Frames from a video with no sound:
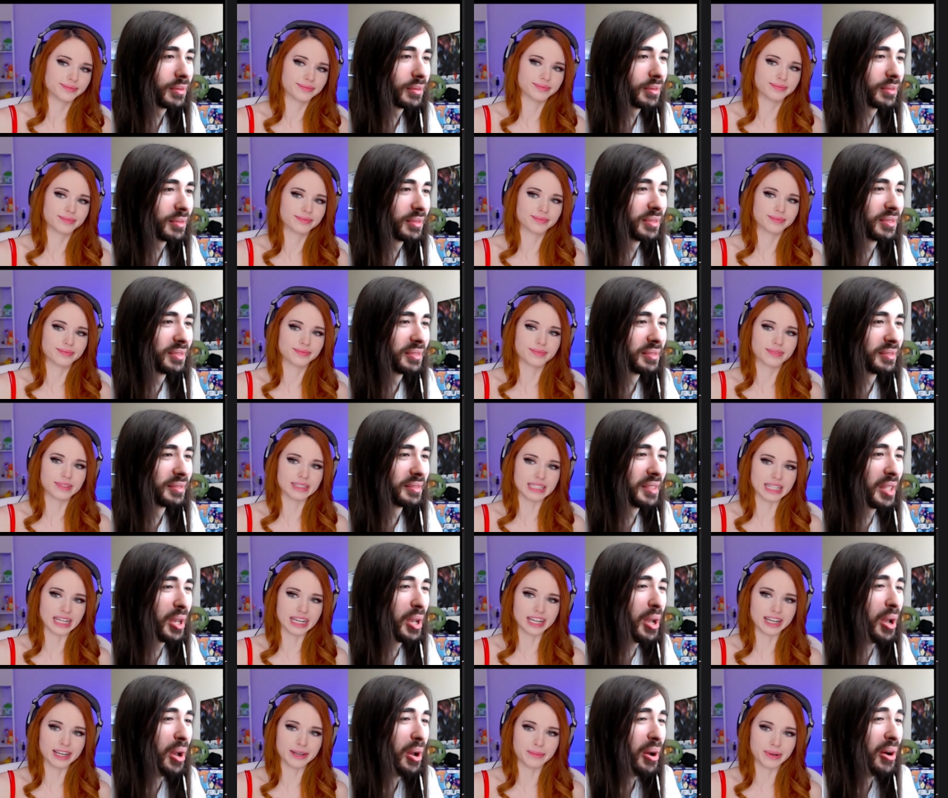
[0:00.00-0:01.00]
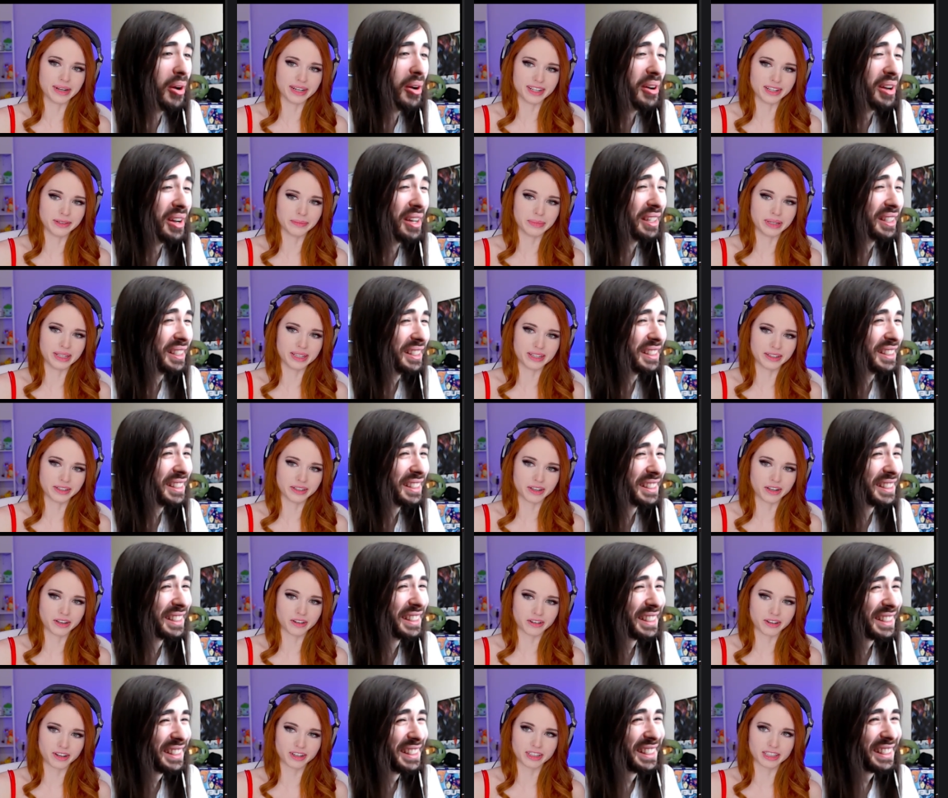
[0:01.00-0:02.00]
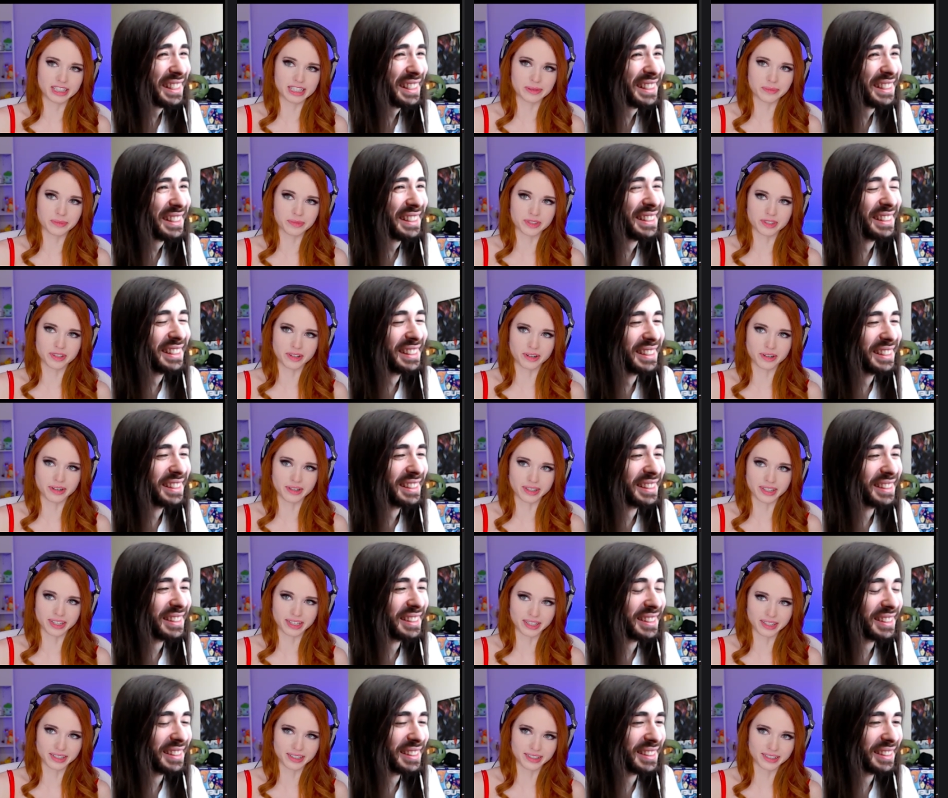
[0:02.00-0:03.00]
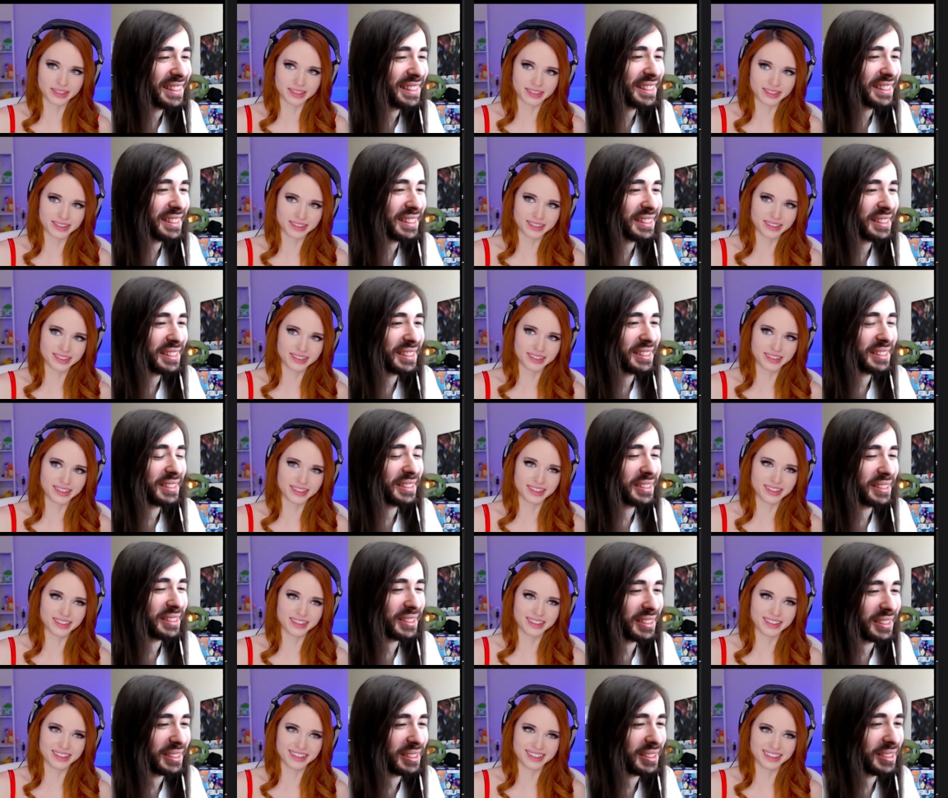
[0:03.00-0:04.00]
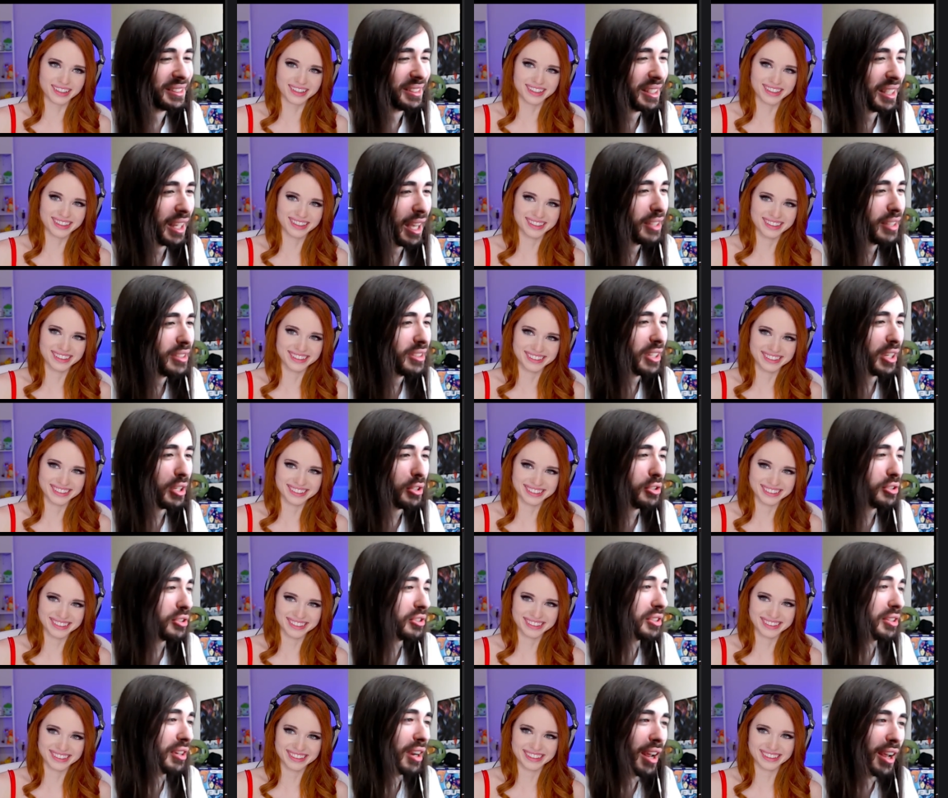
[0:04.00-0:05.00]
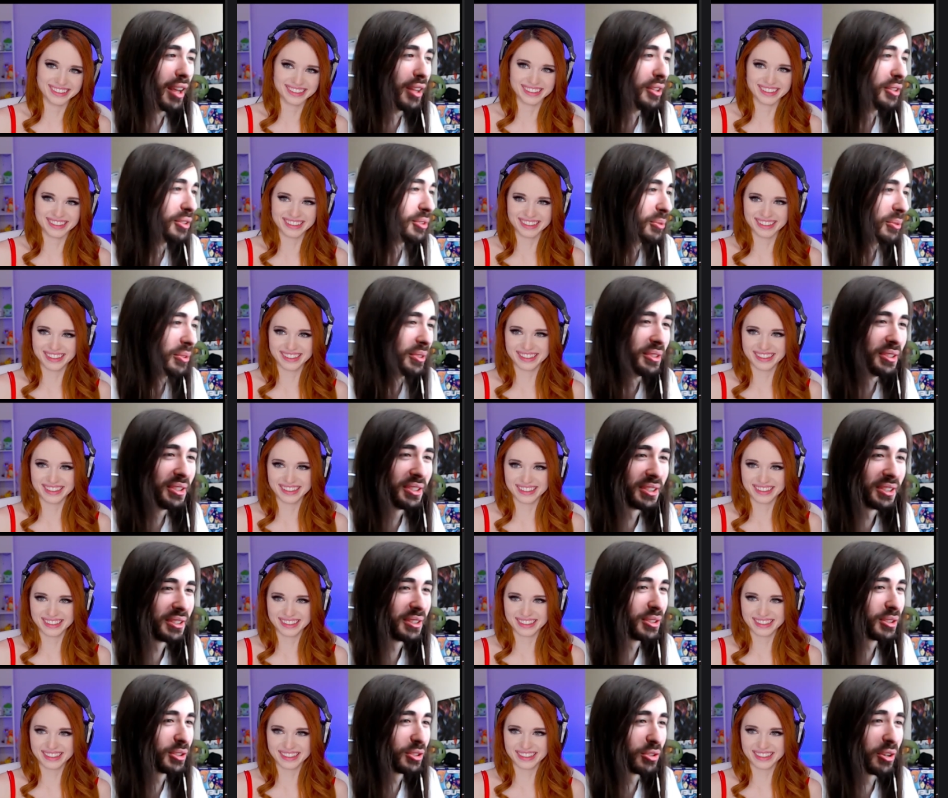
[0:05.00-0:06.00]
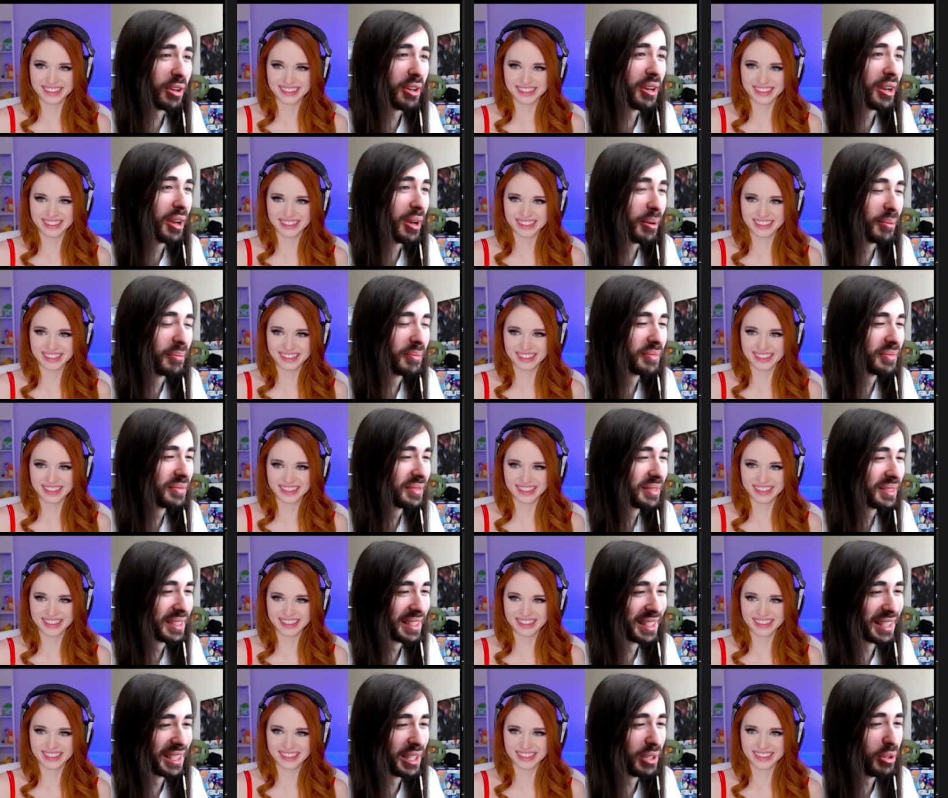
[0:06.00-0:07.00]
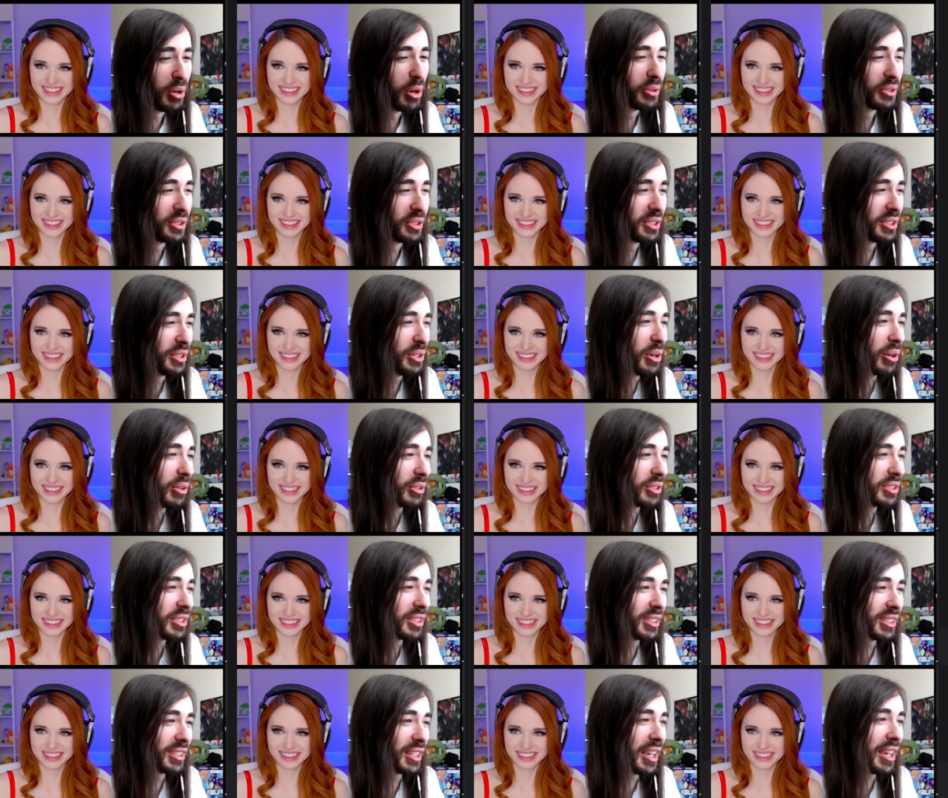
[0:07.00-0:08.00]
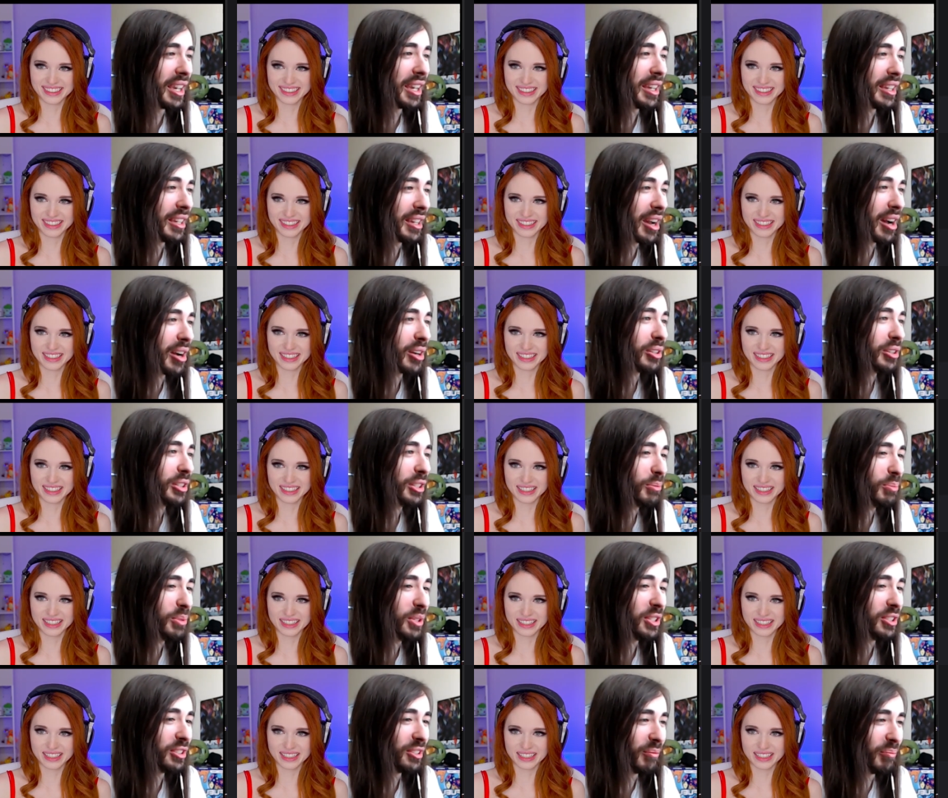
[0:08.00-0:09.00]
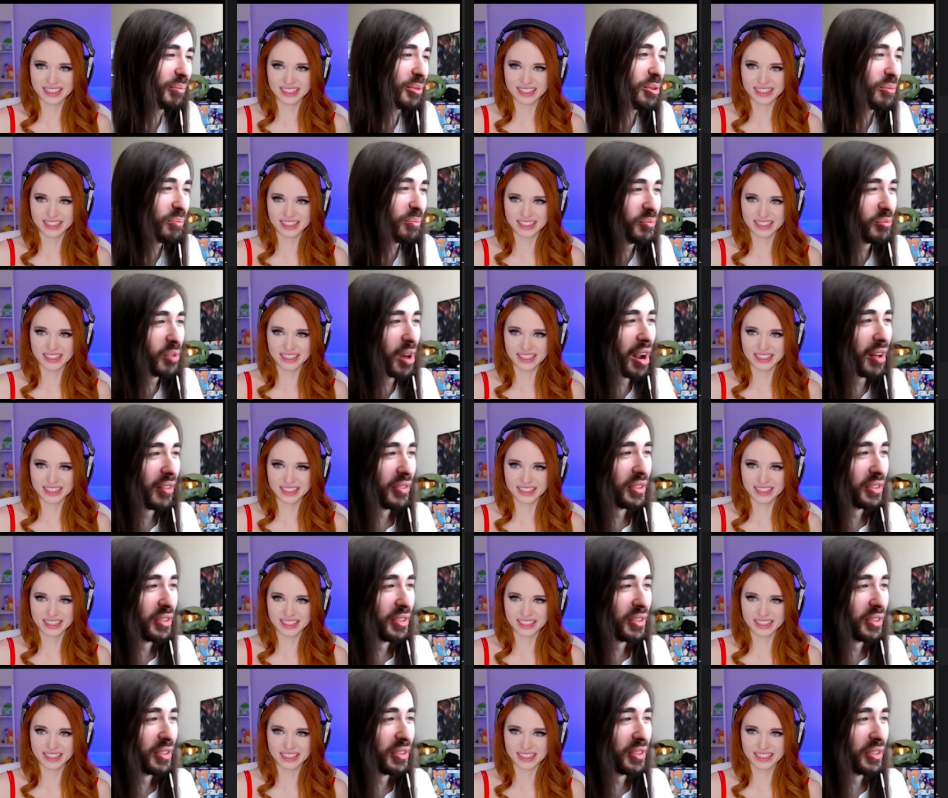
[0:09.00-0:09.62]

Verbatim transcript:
Speaker 1: Damn, I didn't mean to call her ugly. I'm sorry.
Speaker 2: I'd say just deny this one, just straight up. You don't you don't say ugly piece of poop around these